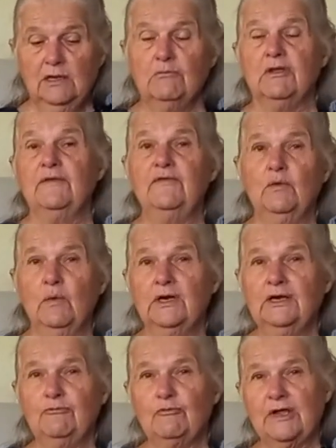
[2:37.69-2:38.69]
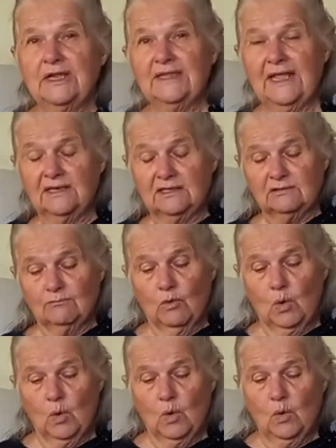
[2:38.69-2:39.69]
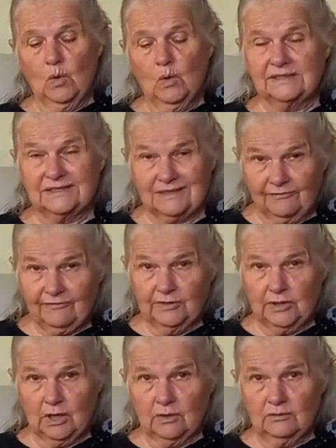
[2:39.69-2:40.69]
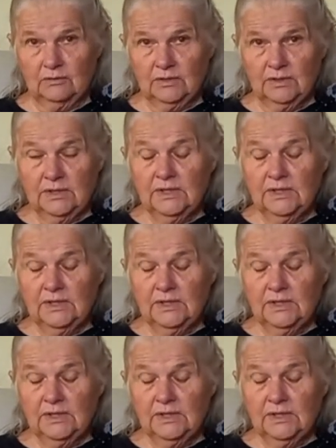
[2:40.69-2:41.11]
But if you want a bread that is more a stiffer dough,